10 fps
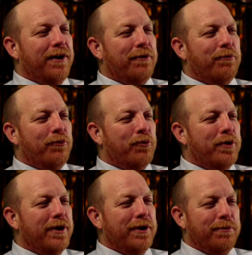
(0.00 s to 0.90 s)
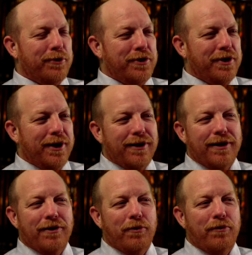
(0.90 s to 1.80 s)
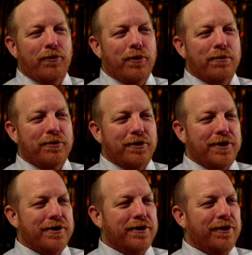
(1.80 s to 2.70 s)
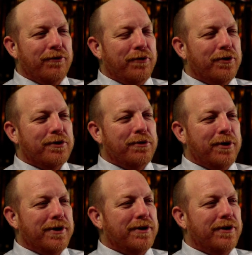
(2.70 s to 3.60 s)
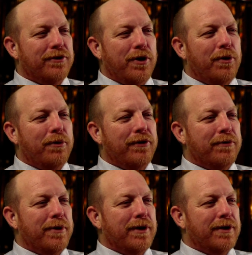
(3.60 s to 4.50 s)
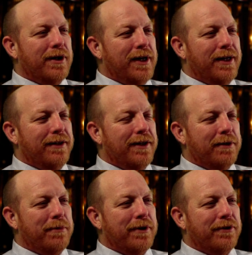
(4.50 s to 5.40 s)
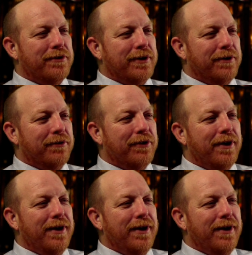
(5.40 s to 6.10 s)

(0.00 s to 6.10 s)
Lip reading: I really appreciate that in the Reformed tradition, the first question is always about God, not about ourselves.